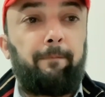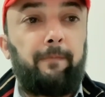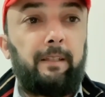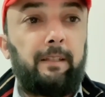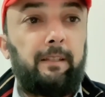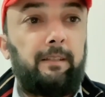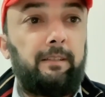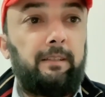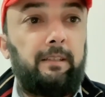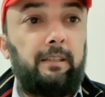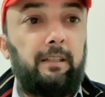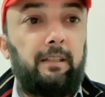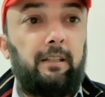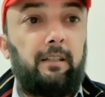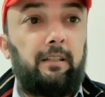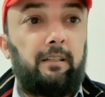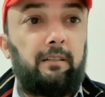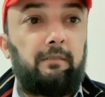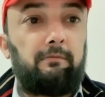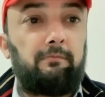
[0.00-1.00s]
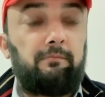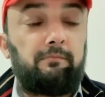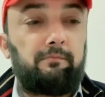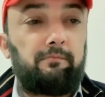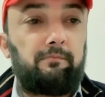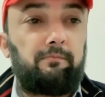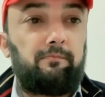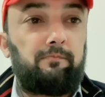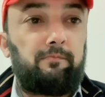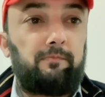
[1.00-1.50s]
and they are
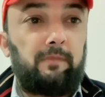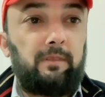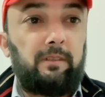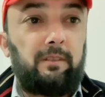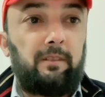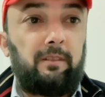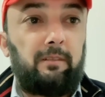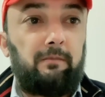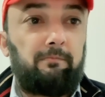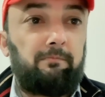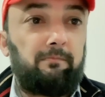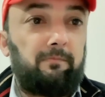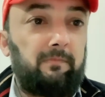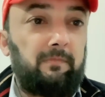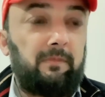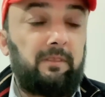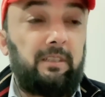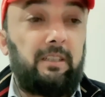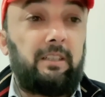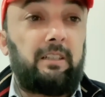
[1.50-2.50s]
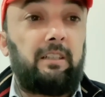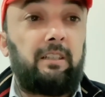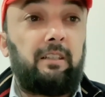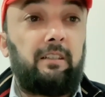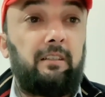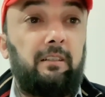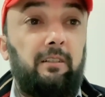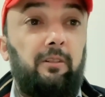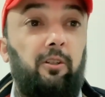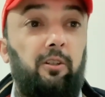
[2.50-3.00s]
taking
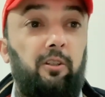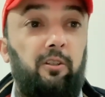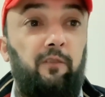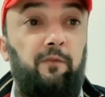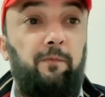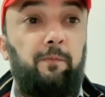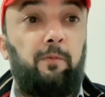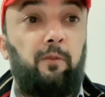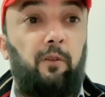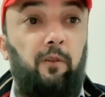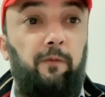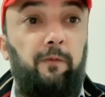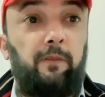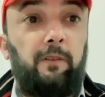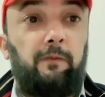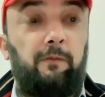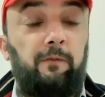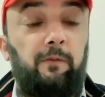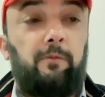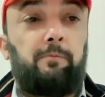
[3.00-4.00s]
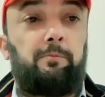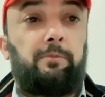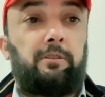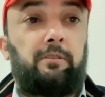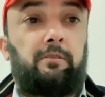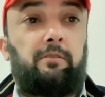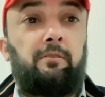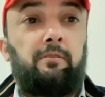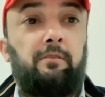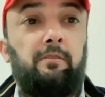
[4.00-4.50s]
a lot of profit from
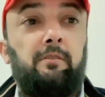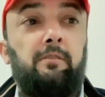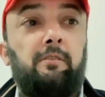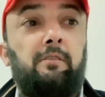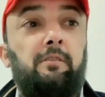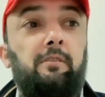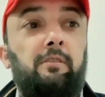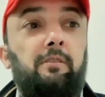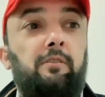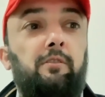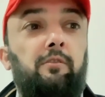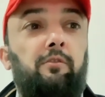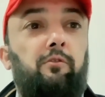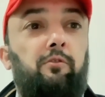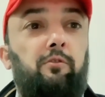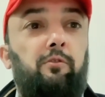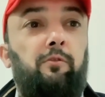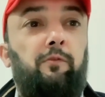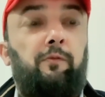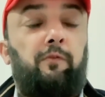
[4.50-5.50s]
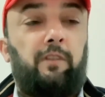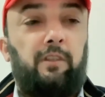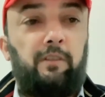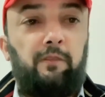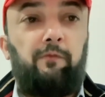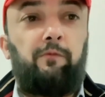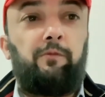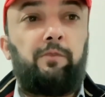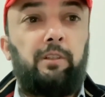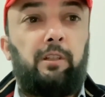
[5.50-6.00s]
it. So,
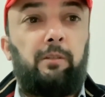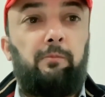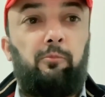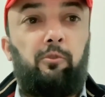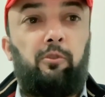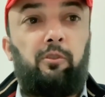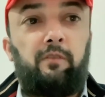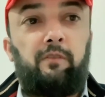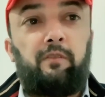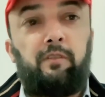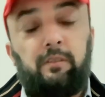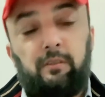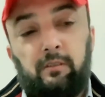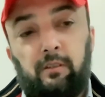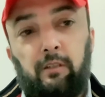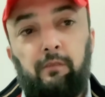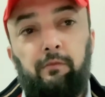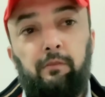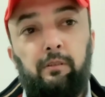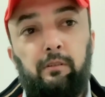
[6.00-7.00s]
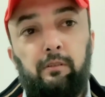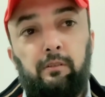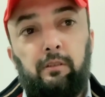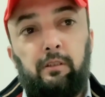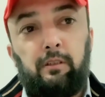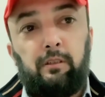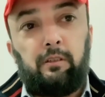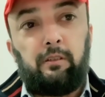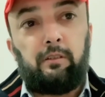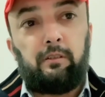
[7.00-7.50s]
first we unbox and
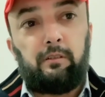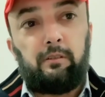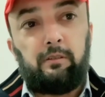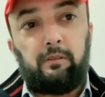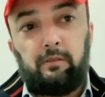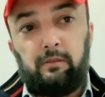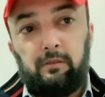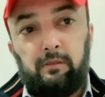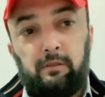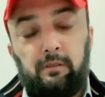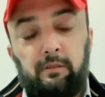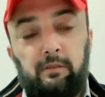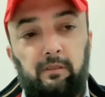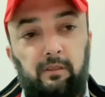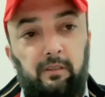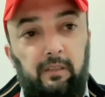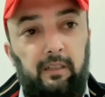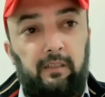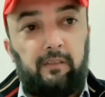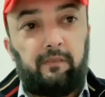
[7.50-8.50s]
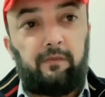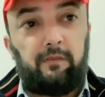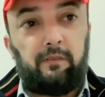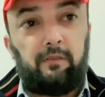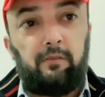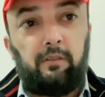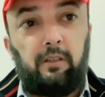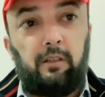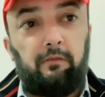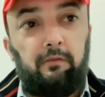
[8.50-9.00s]
then in the next
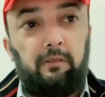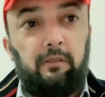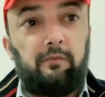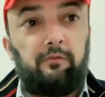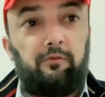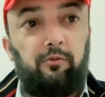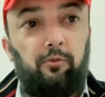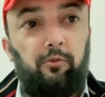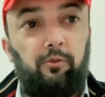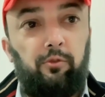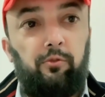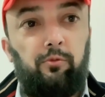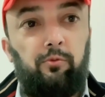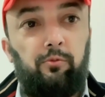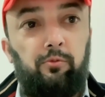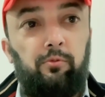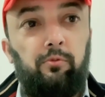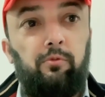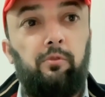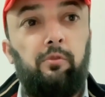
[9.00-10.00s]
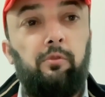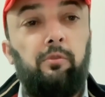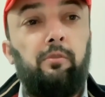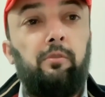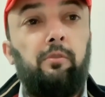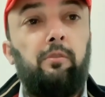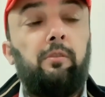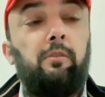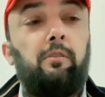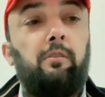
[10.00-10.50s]
video I will show you
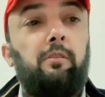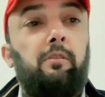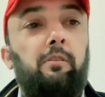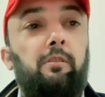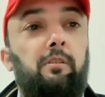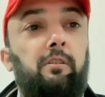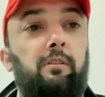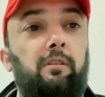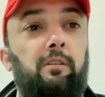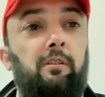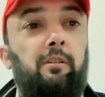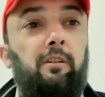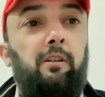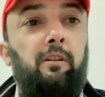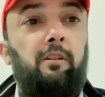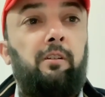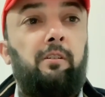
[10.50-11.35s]
uh,